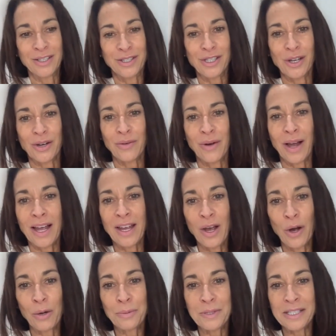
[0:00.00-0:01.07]
So I
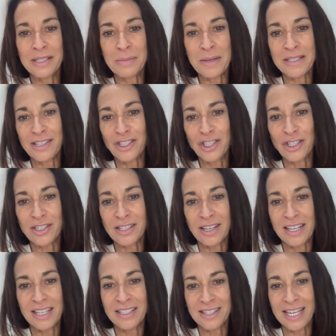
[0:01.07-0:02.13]
hope this message
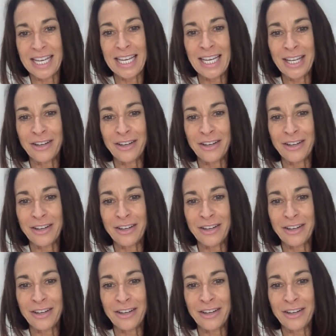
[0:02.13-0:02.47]
is